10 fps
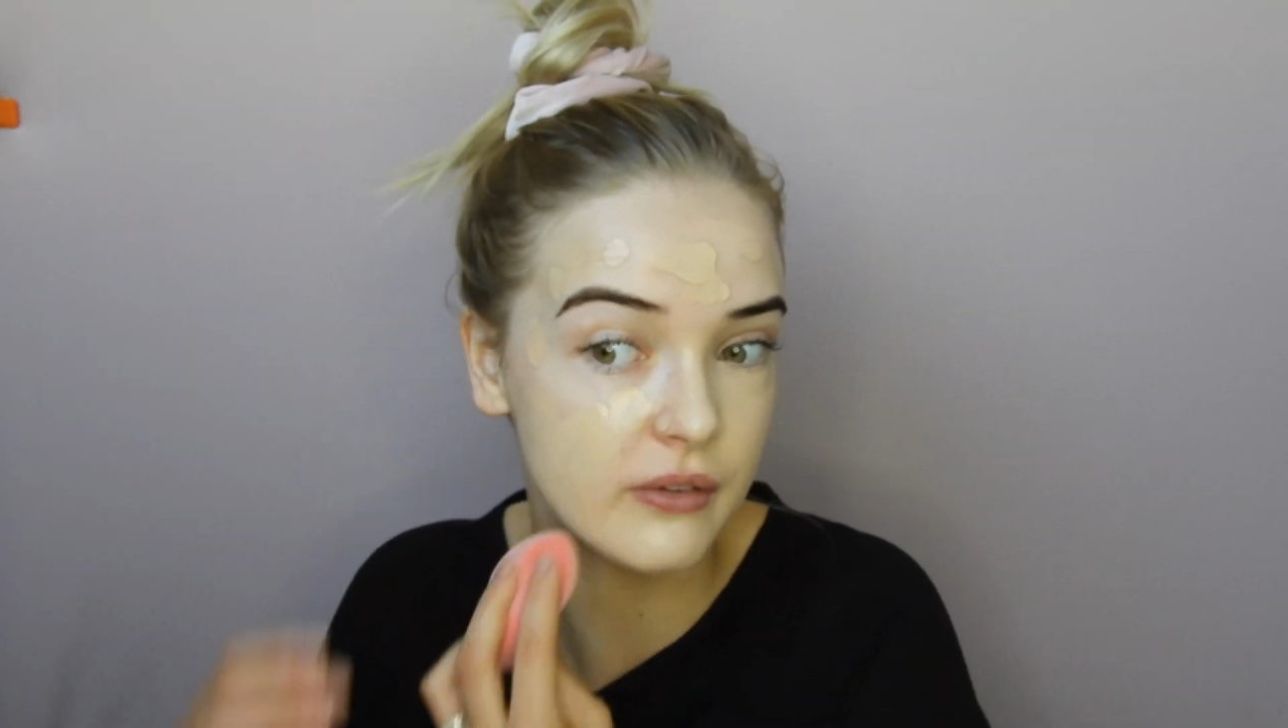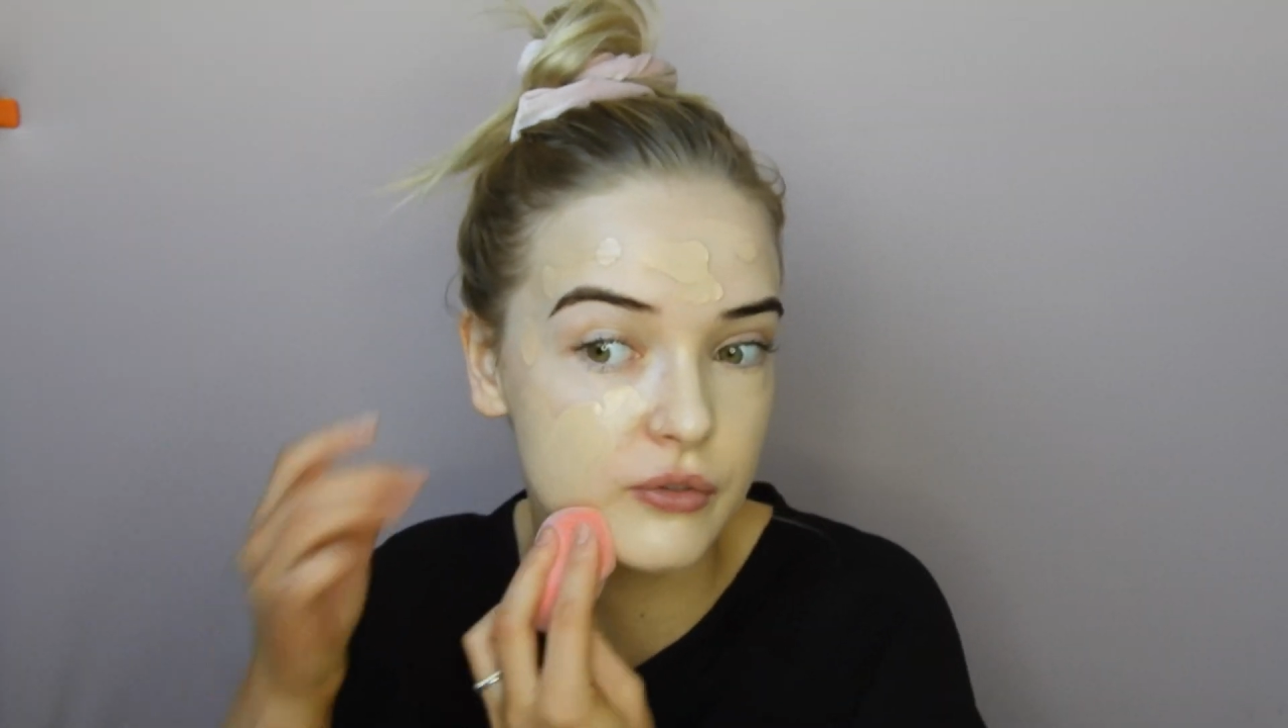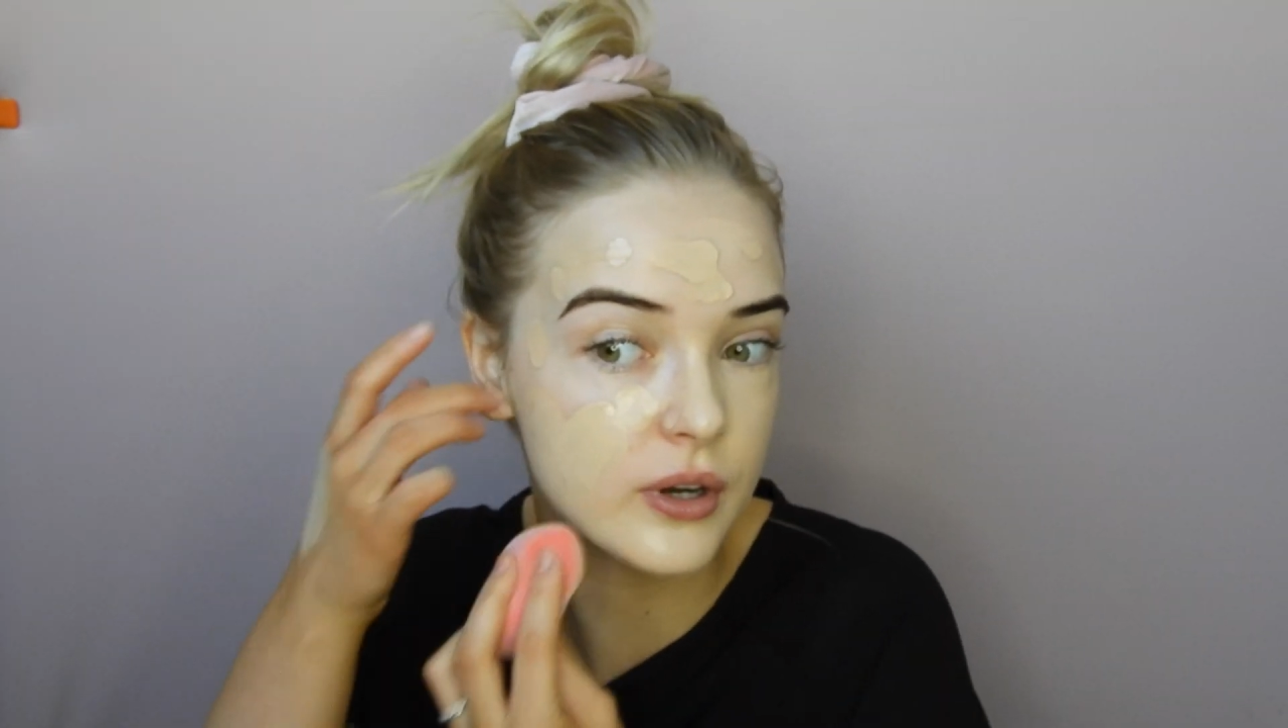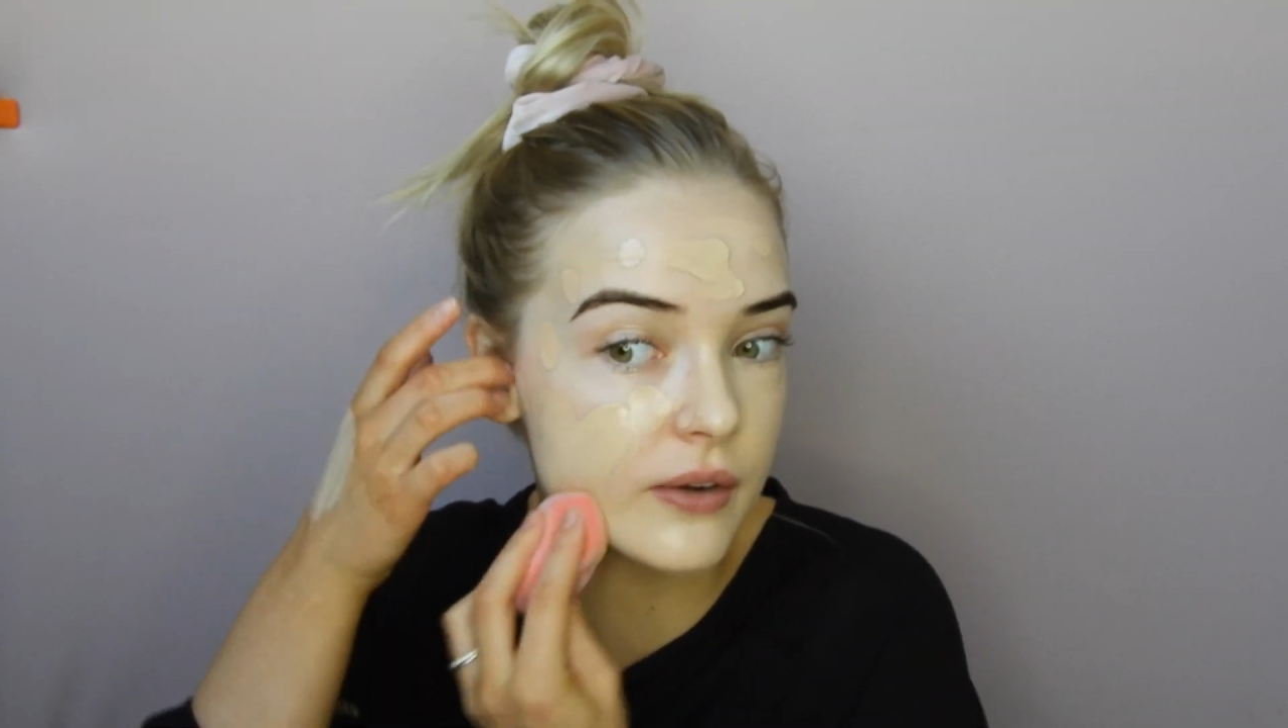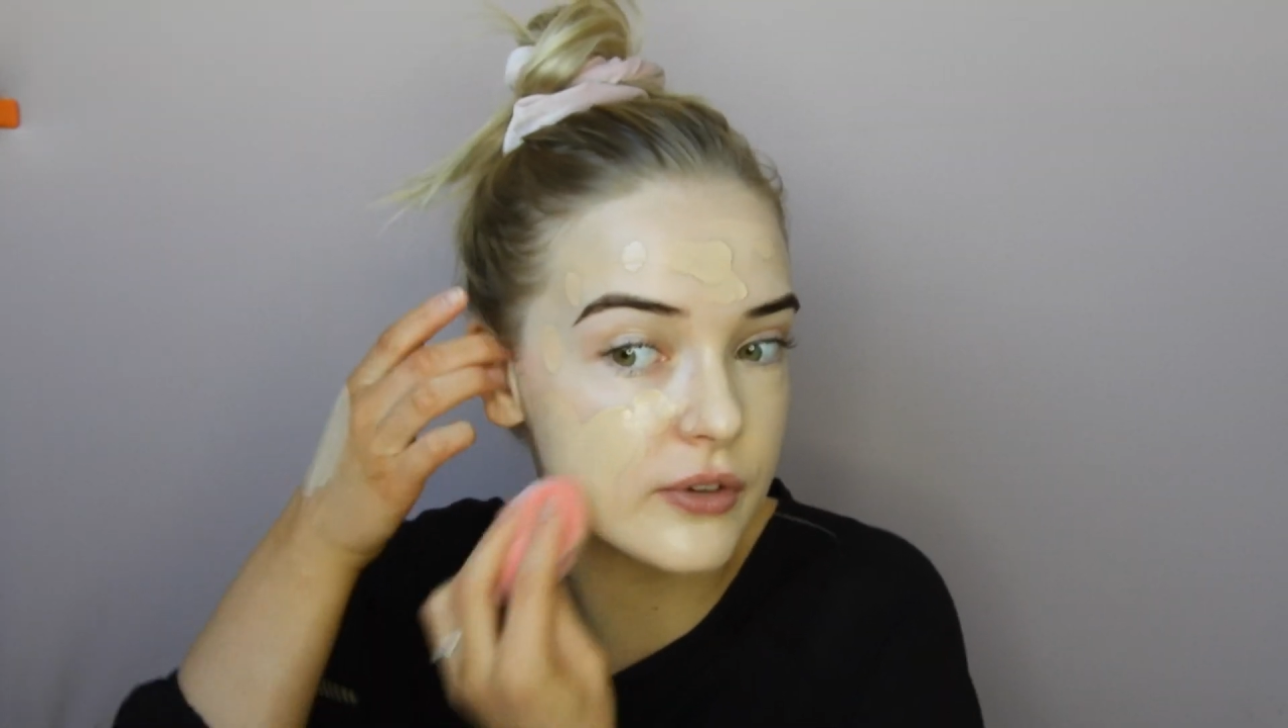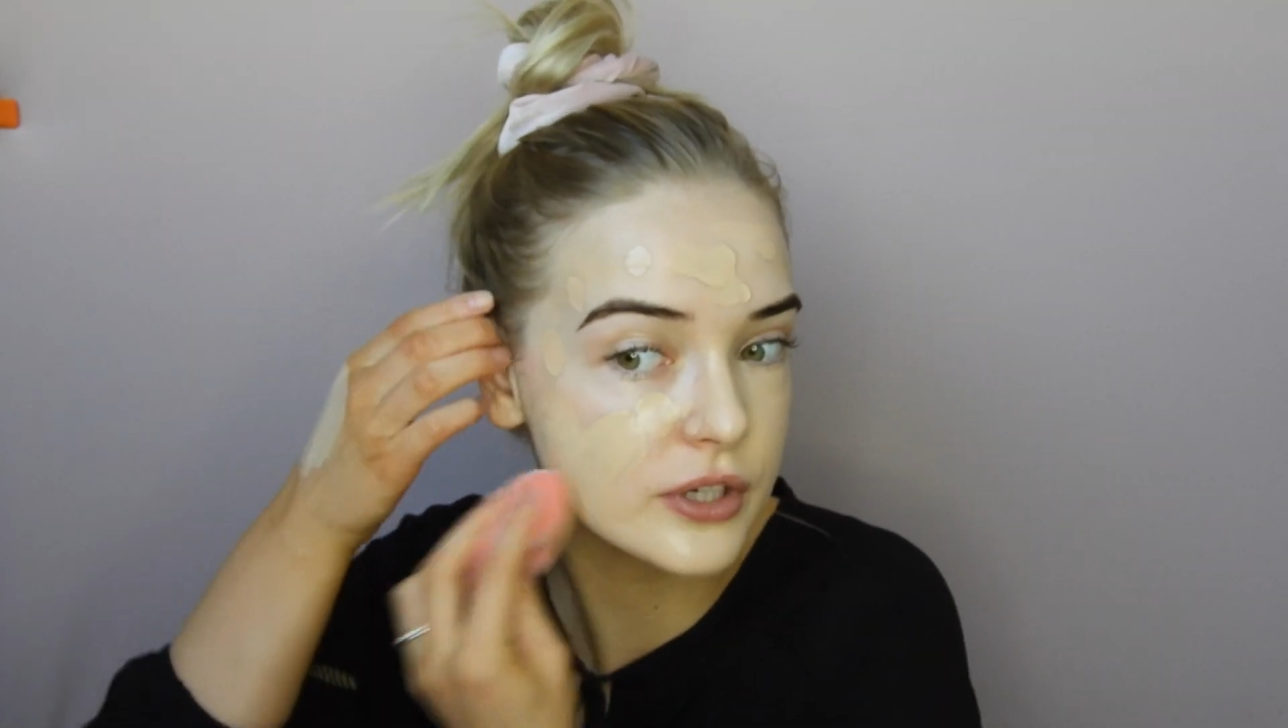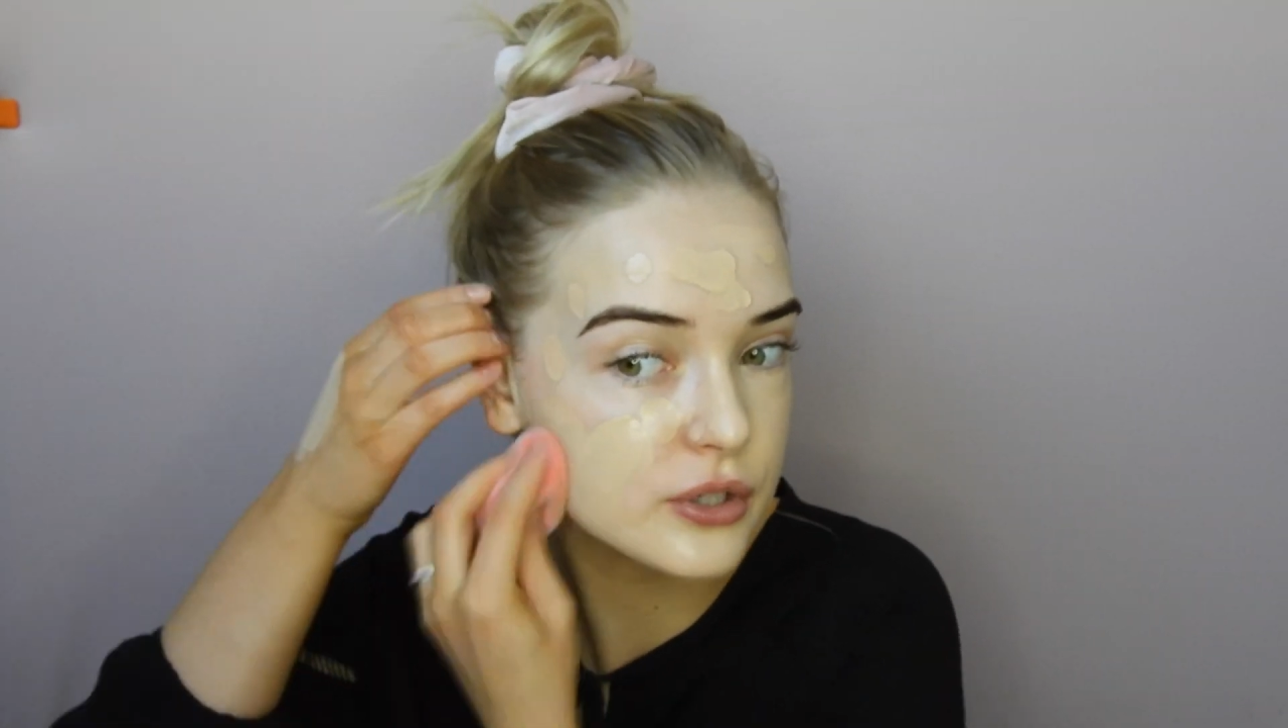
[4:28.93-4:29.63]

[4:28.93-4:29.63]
It's very full